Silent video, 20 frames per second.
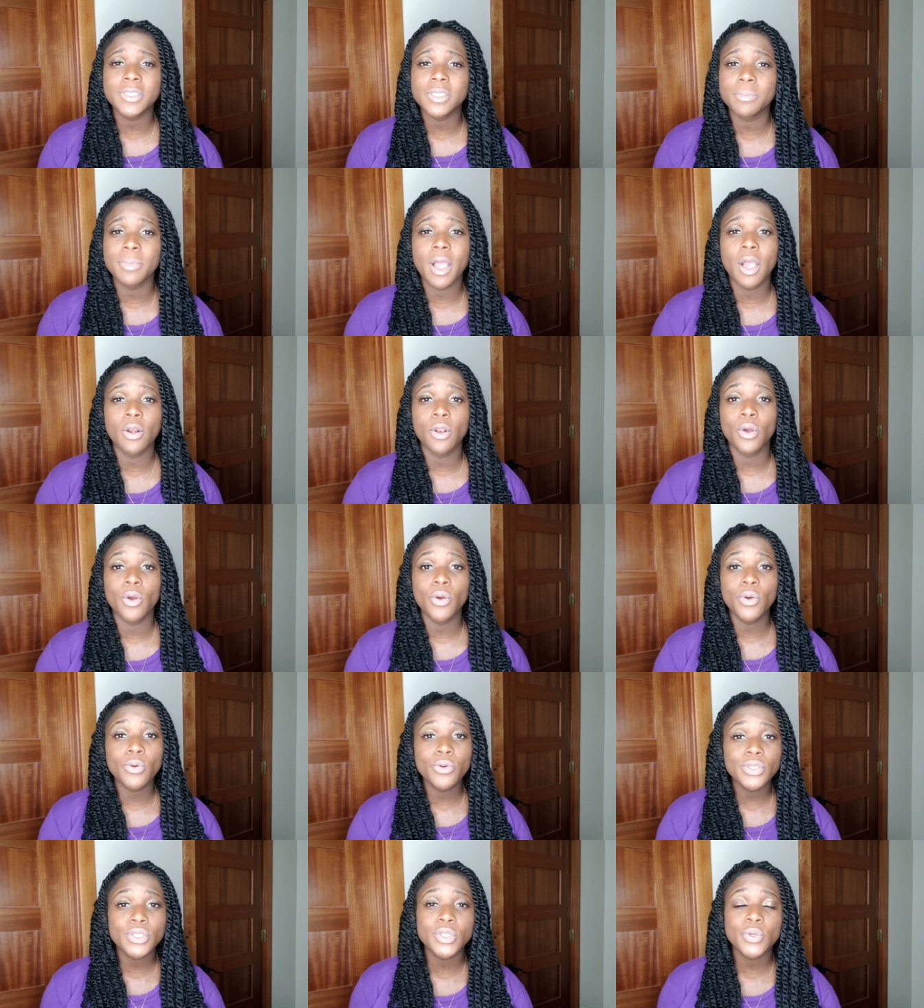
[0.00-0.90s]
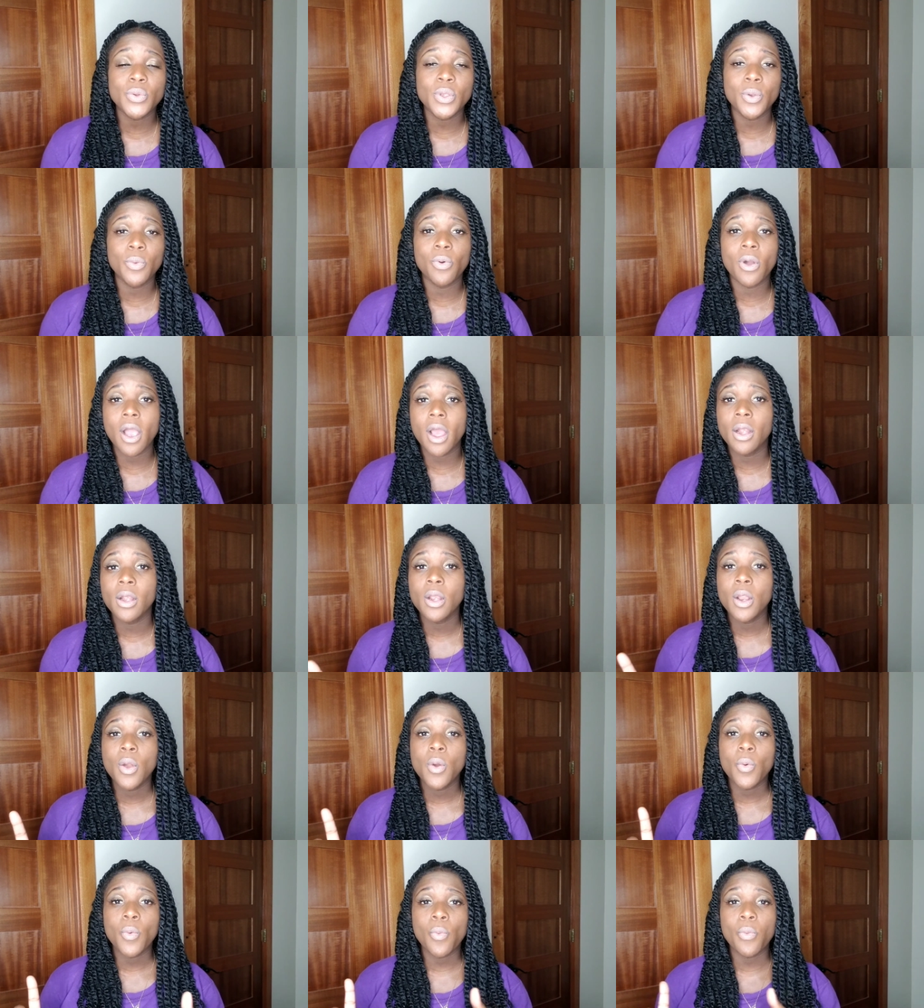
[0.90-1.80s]
about who's doing what,
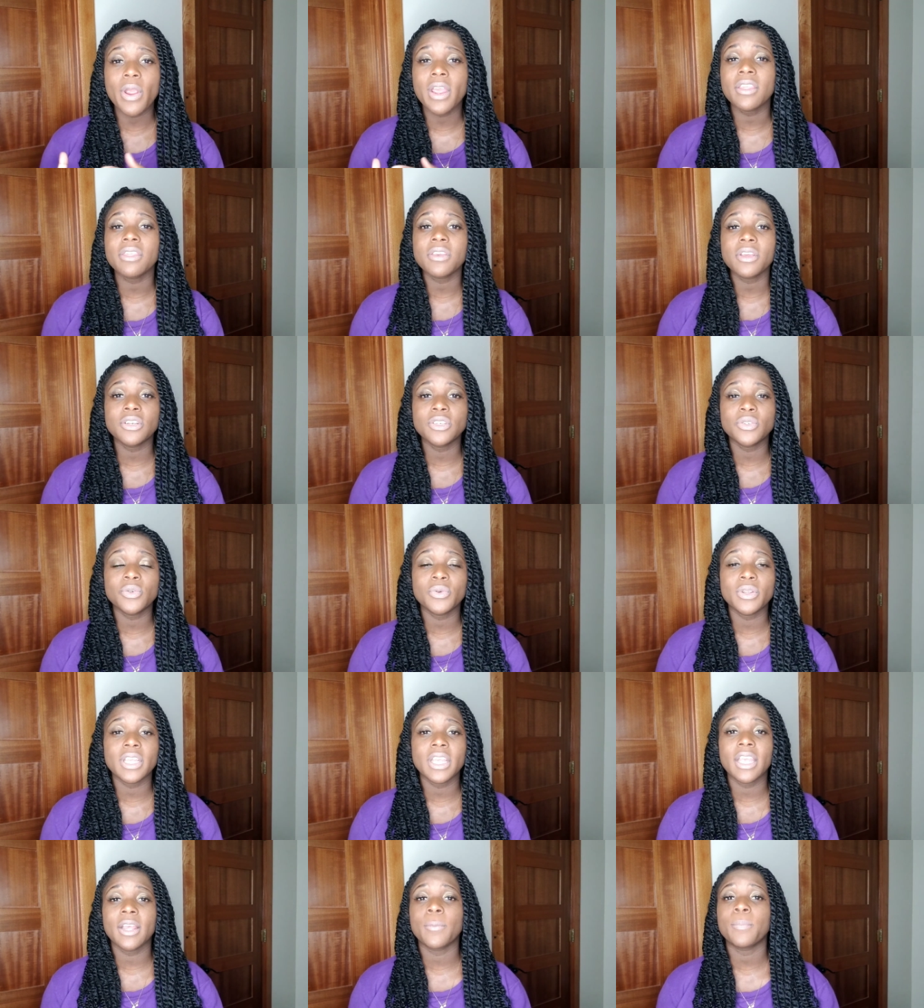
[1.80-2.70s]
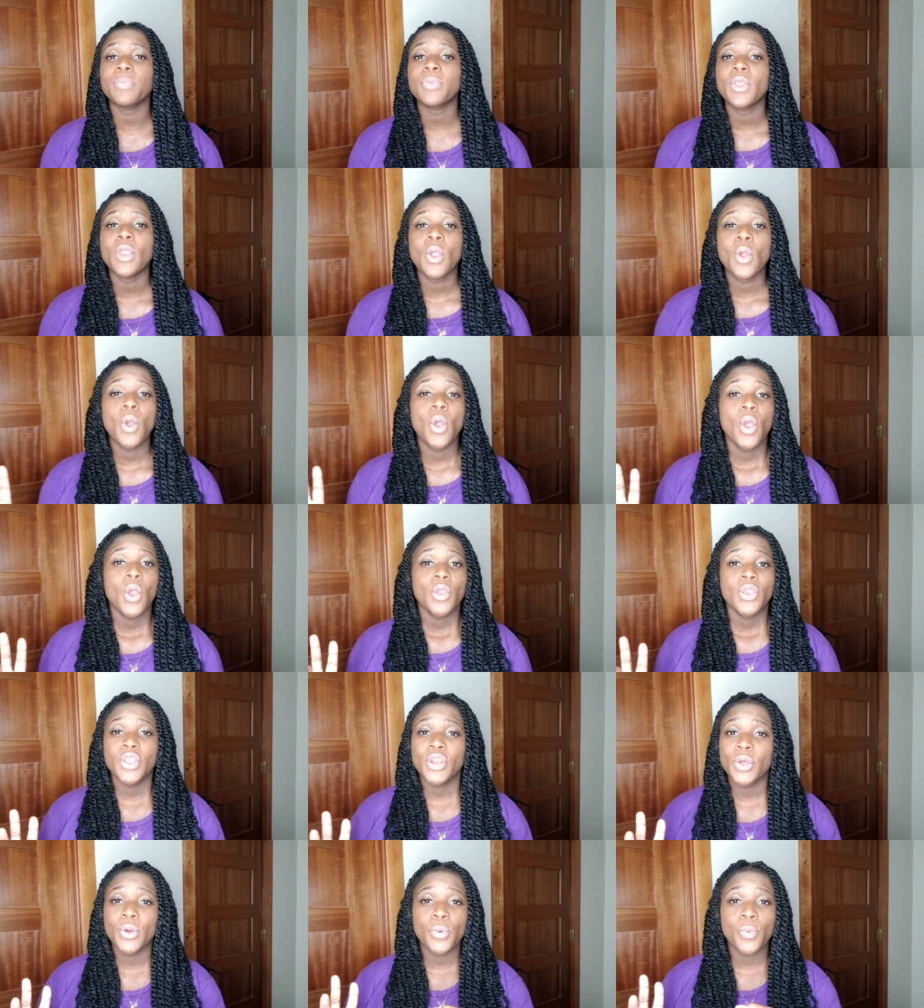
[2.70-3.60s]
when they're doing it, you
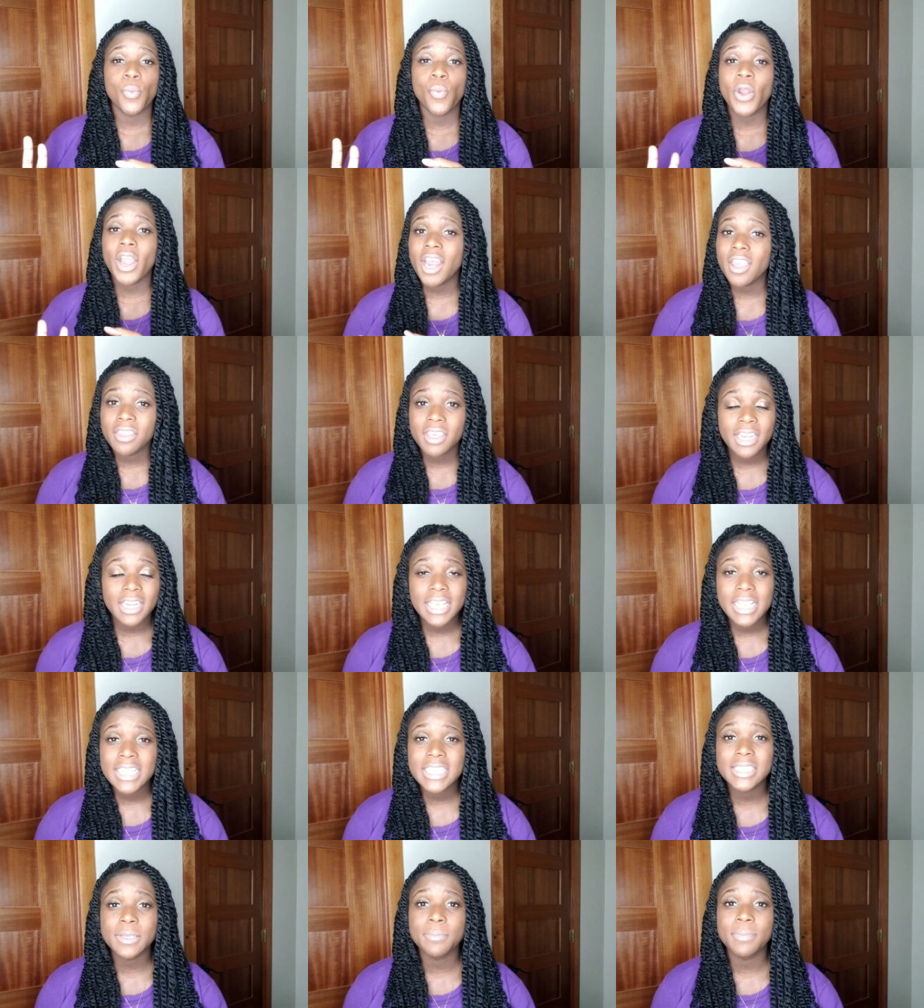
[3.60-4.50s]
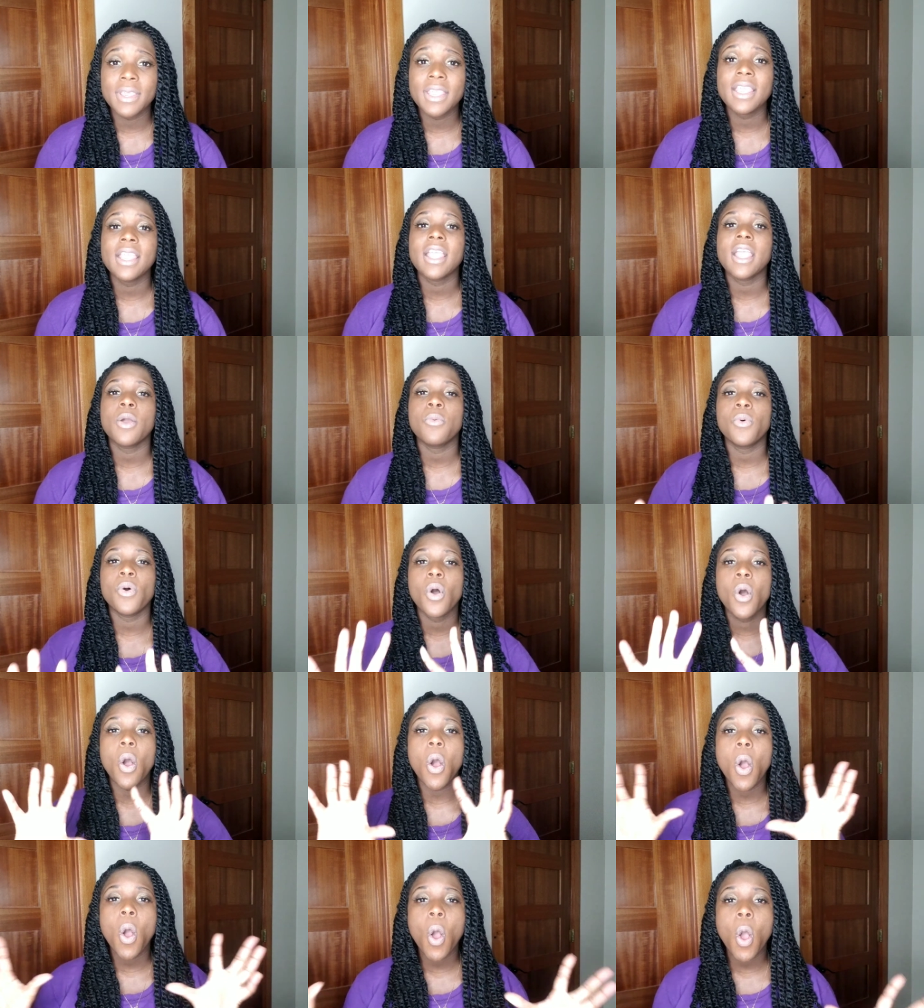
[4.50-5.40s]
know, where they need to be. It will
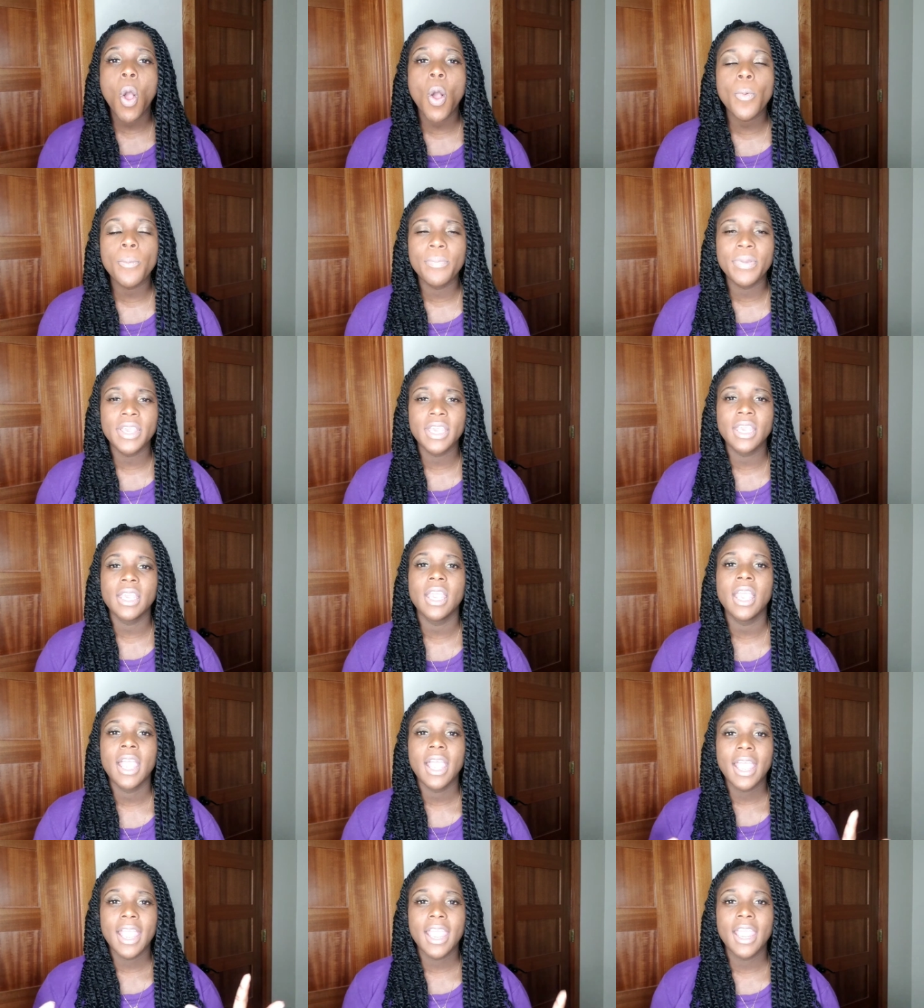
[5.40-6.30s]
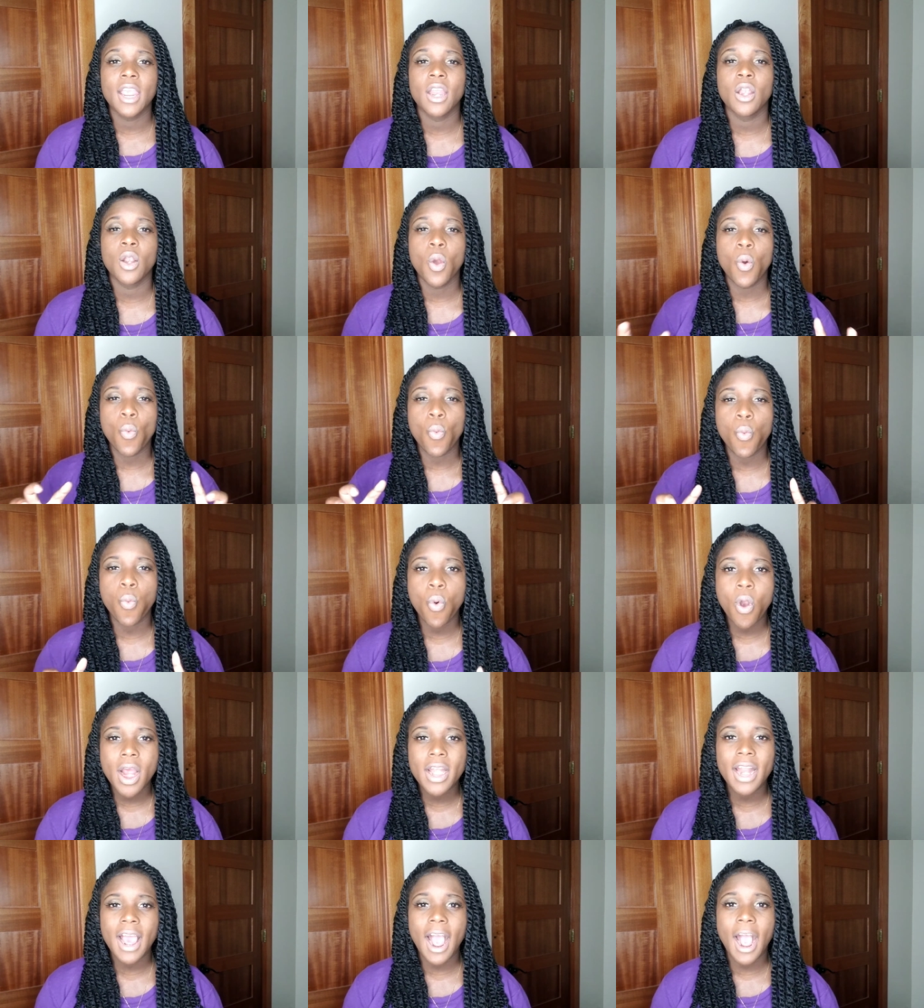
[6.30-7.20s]
all be in
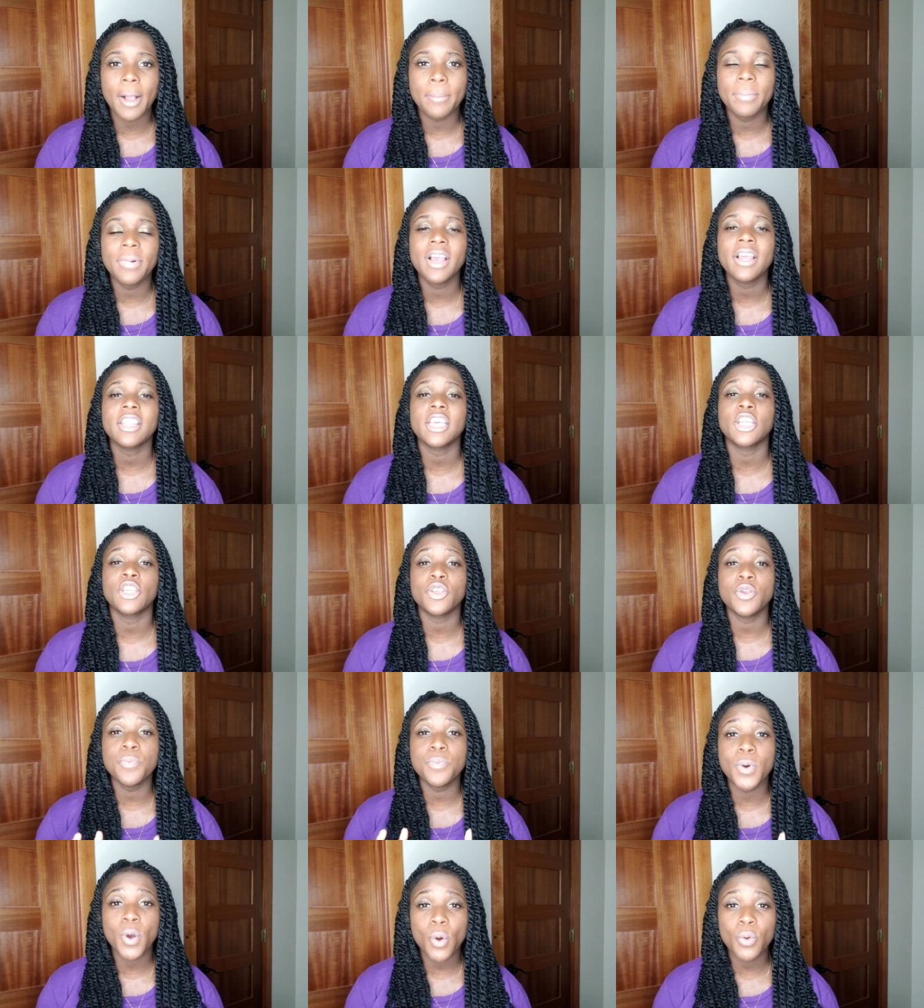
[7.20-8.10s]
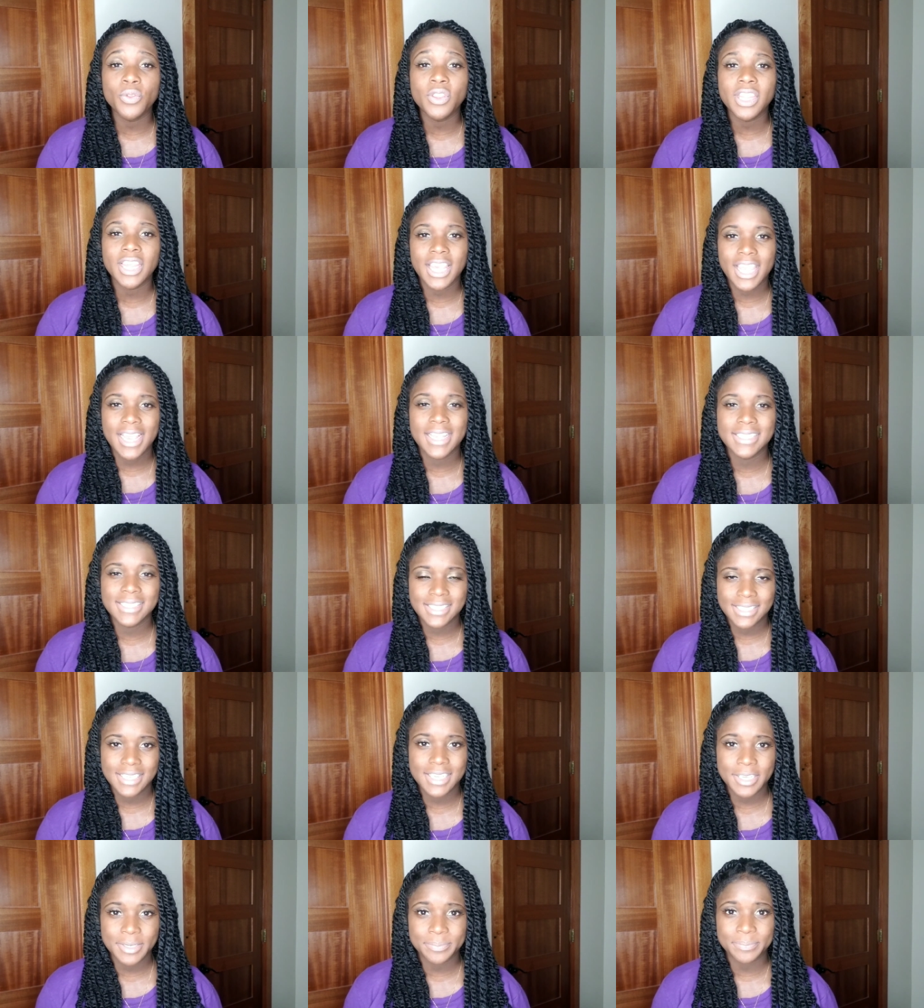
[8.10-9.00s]
one app that you both can
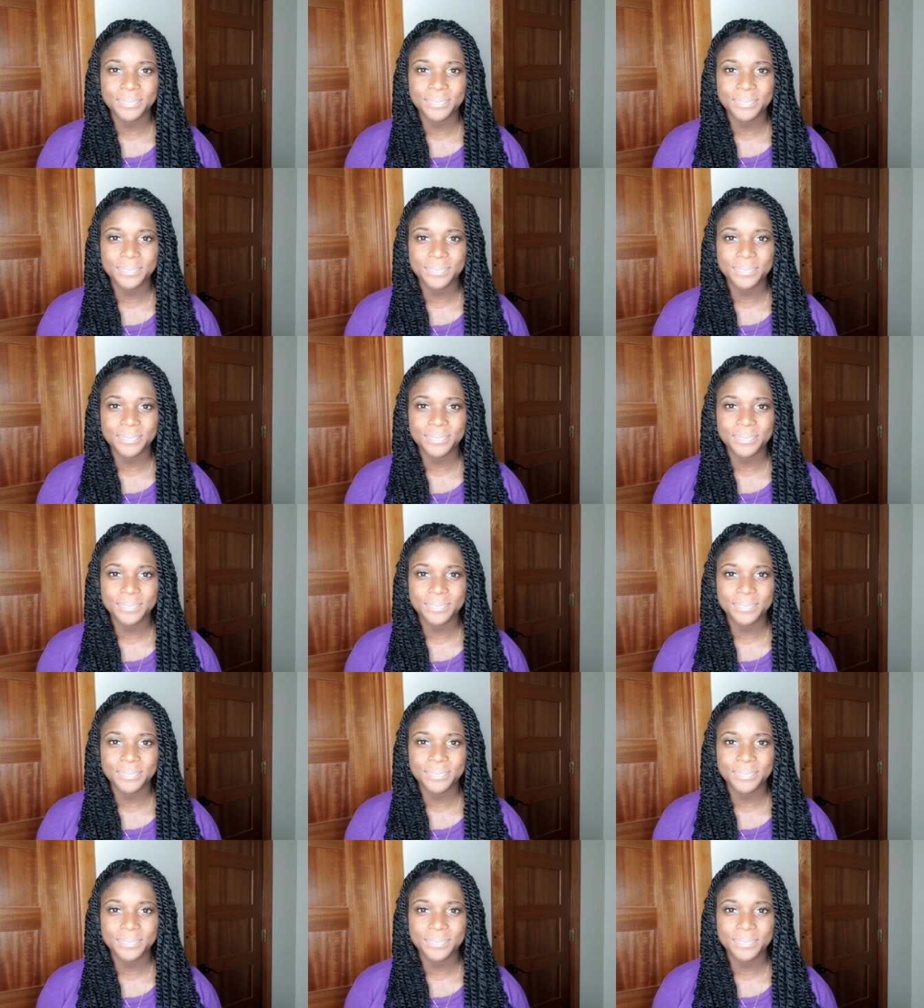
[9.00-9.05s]
see.